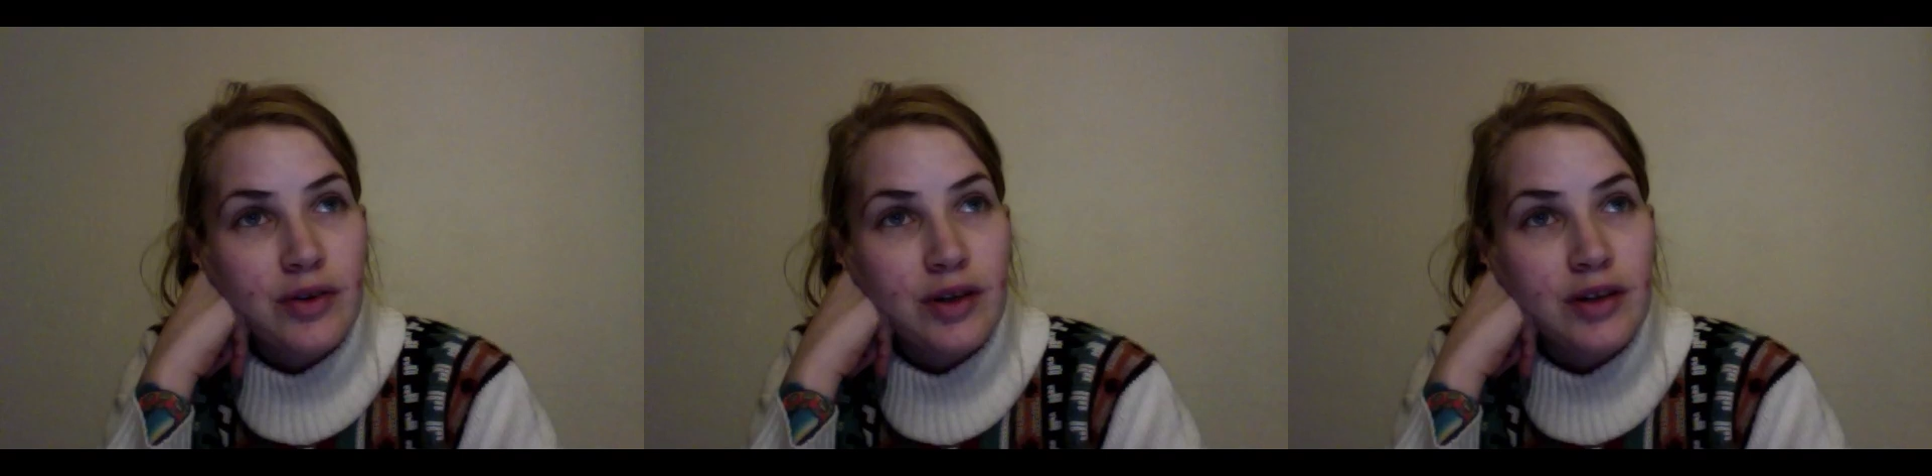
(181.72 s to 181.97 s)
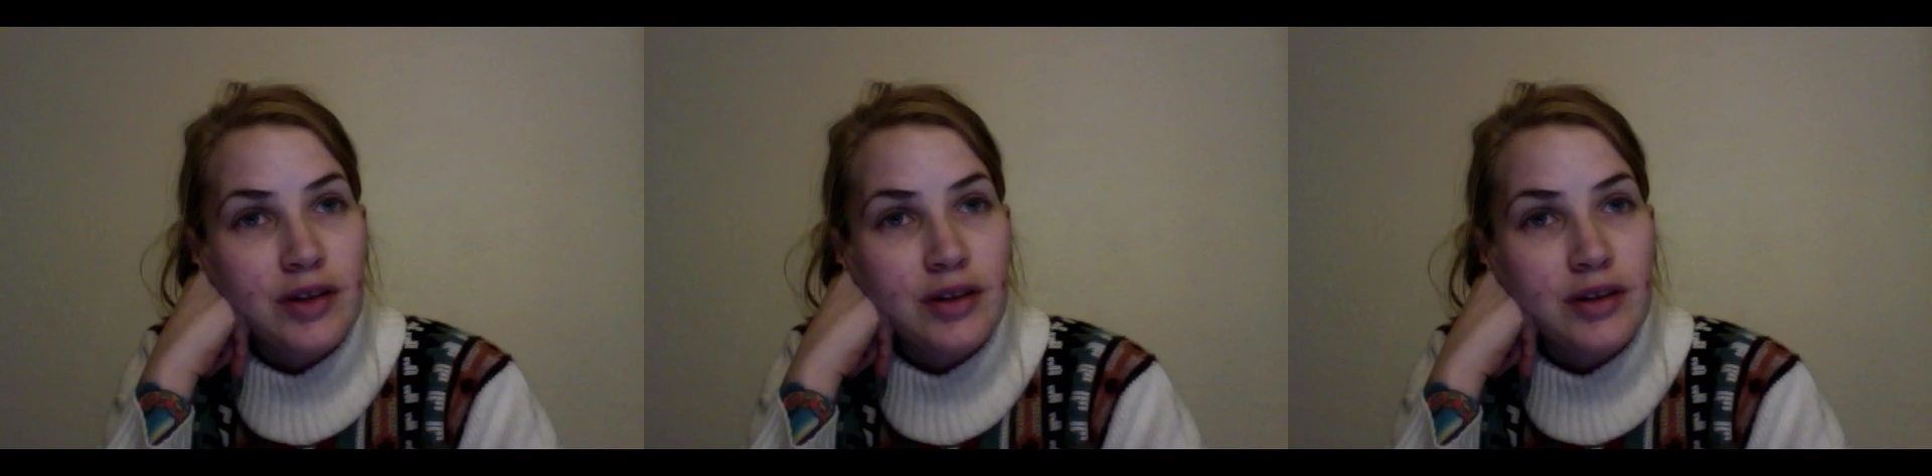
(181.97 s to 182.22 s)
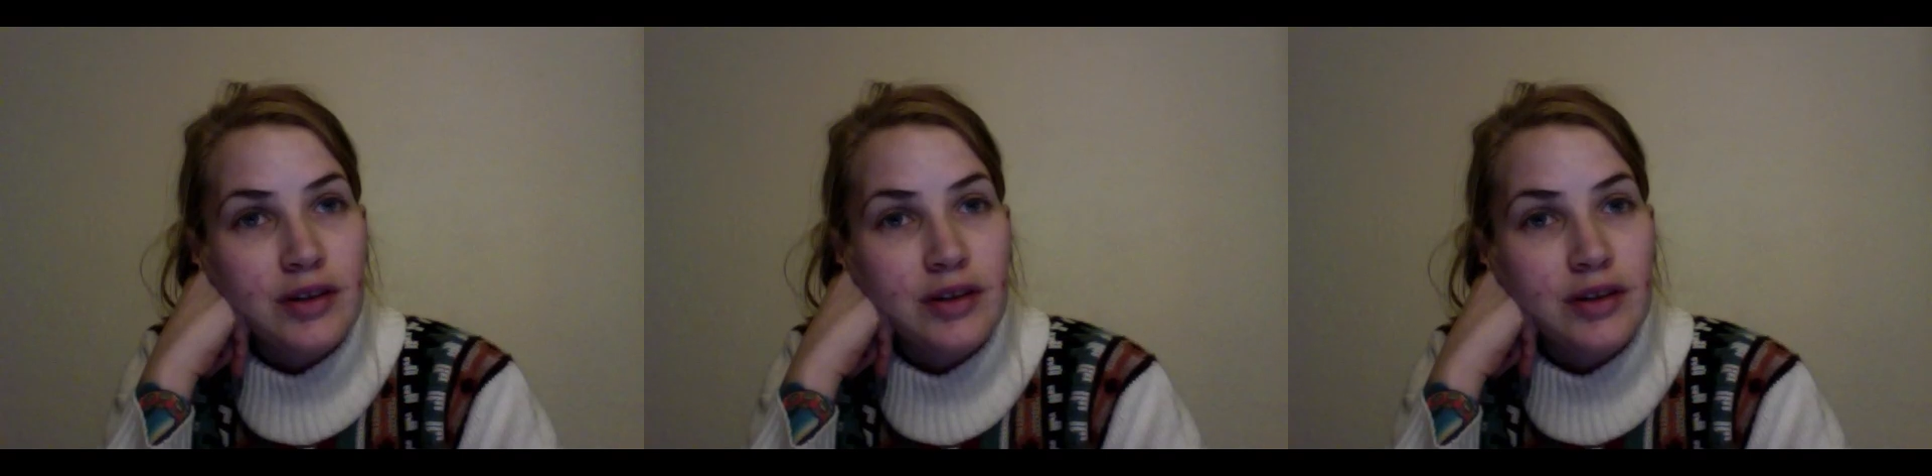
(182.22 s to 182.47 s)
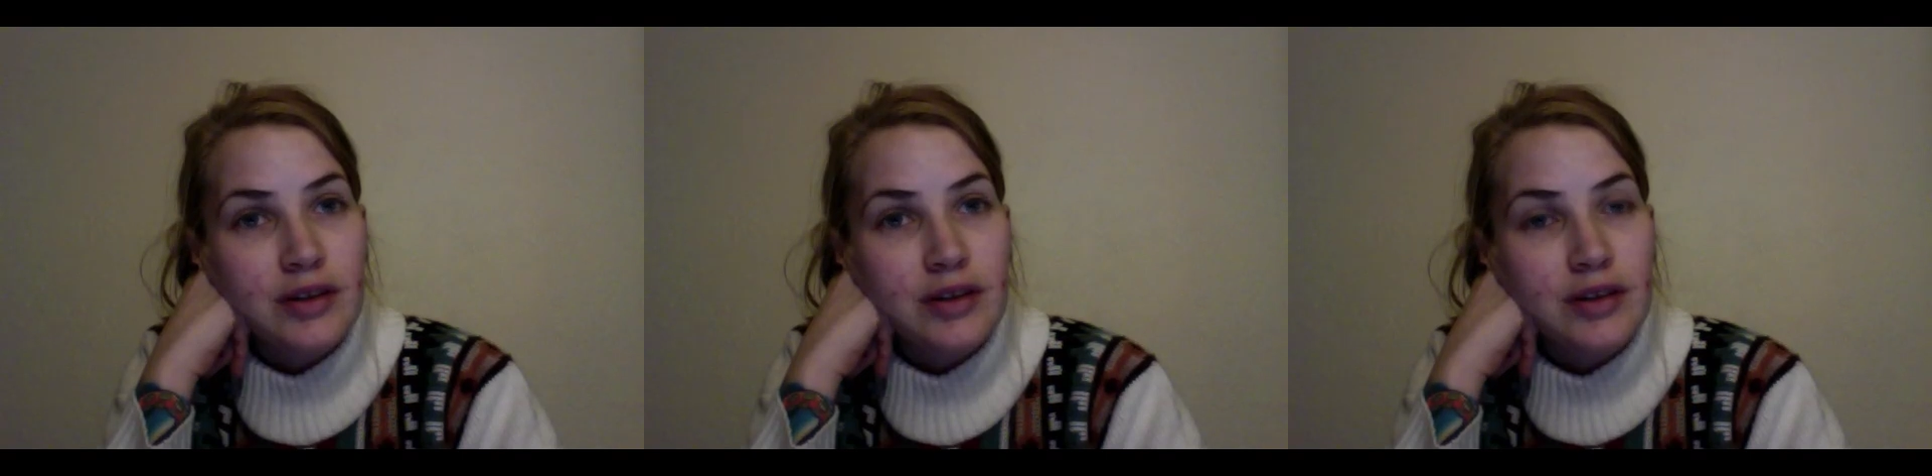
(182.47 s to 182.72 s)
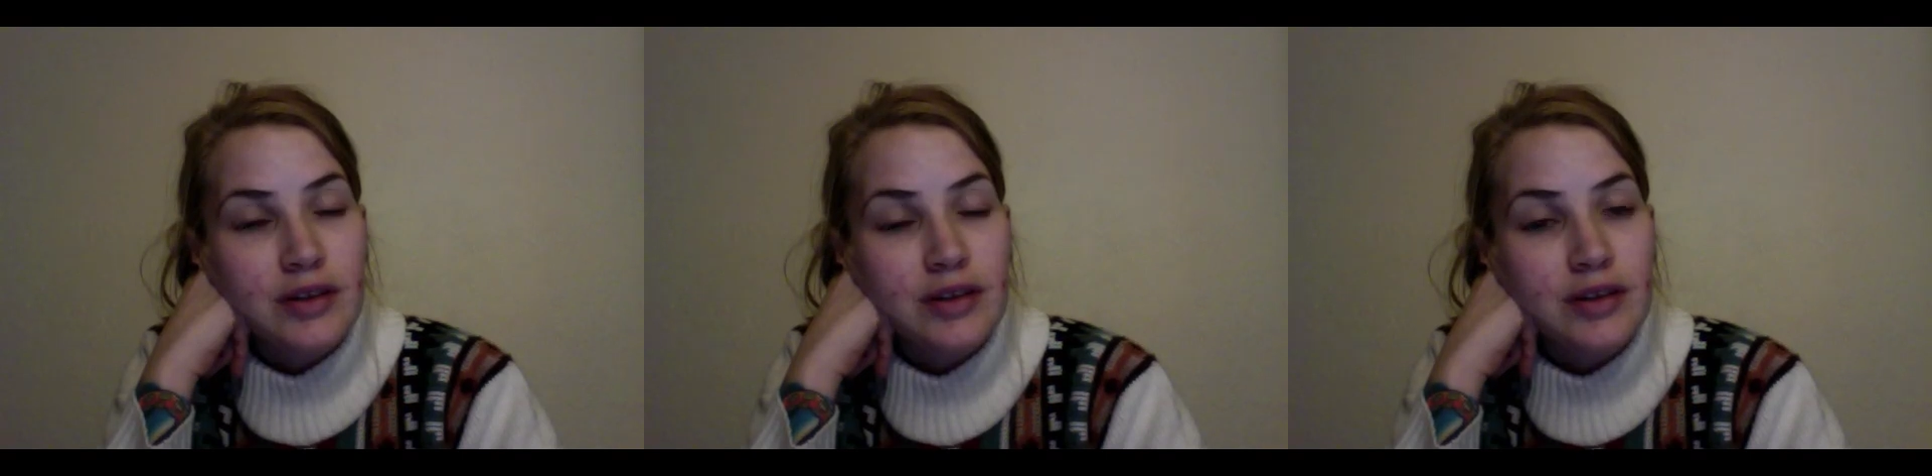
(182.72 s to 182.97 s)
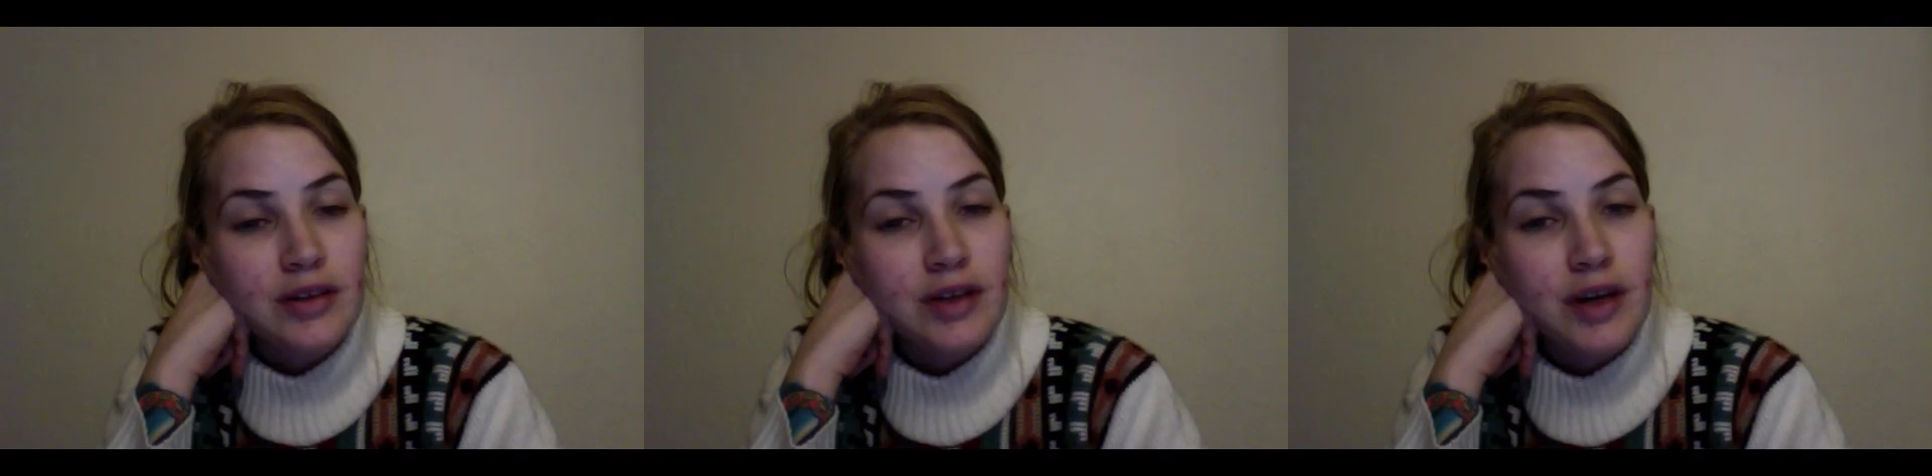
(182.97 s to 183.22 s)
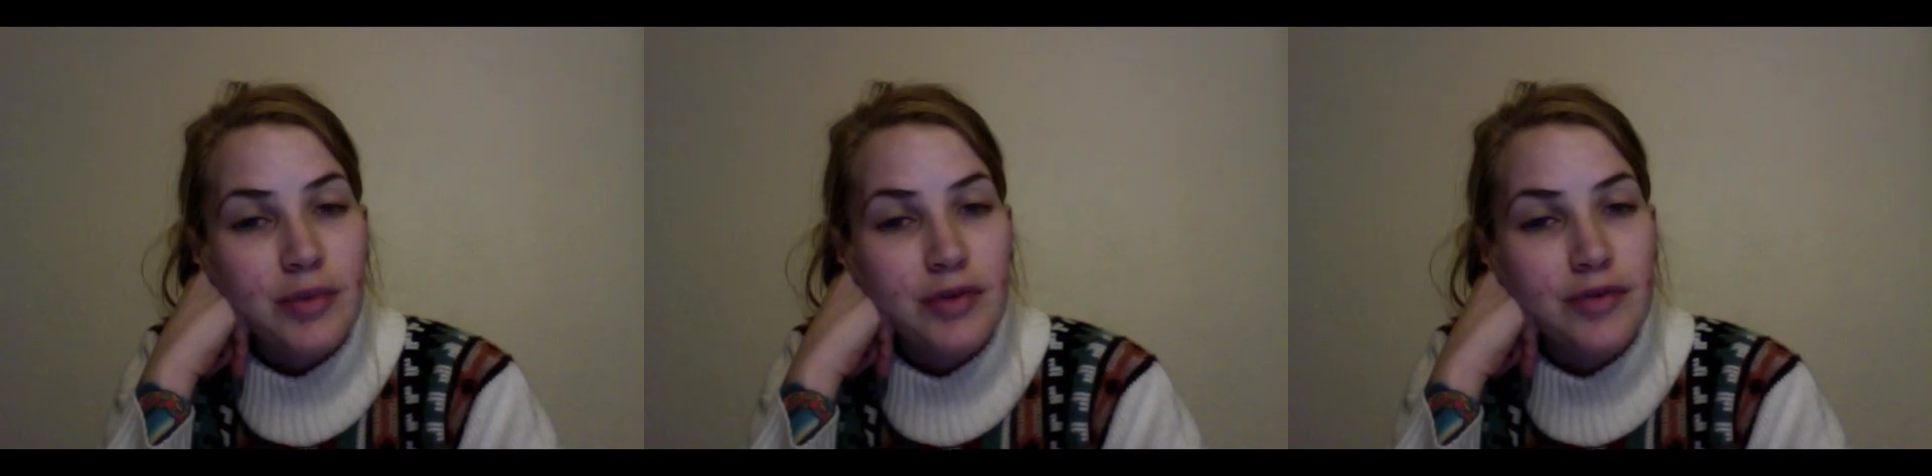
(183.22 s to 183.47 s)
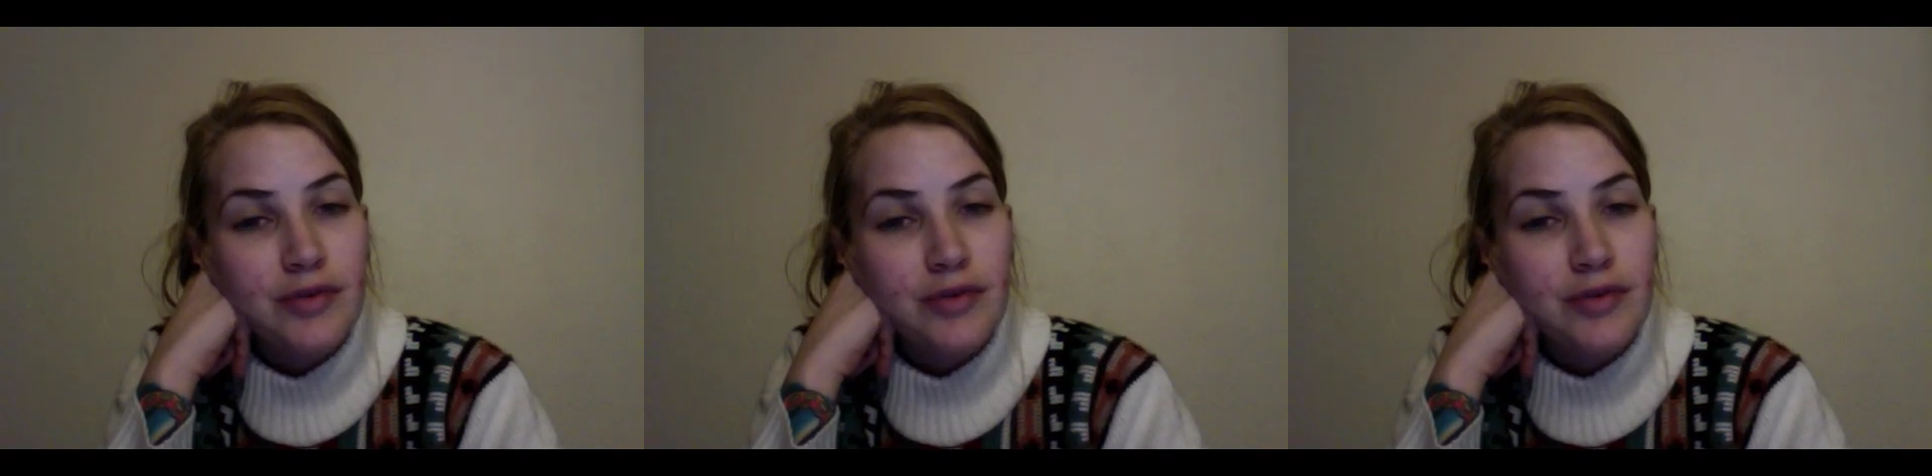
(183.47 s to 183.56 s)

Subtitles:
a cup of